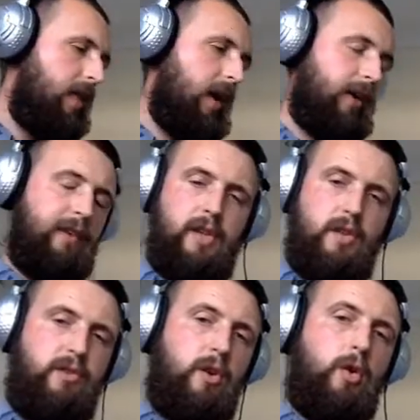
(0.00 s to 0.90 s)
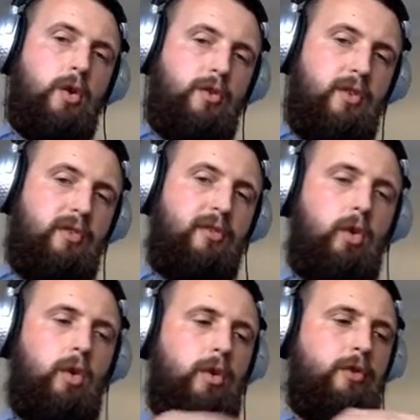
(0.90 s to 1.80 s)
I would go for the 200 to
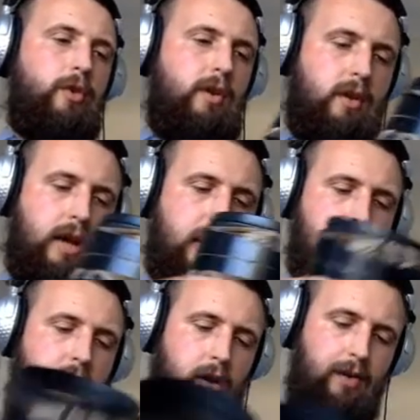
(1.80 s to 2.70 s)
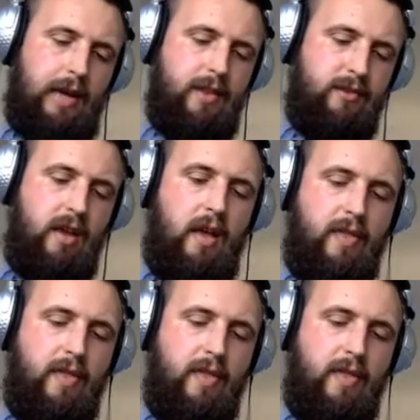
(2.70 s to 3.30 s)
400 uh, Nikon lens.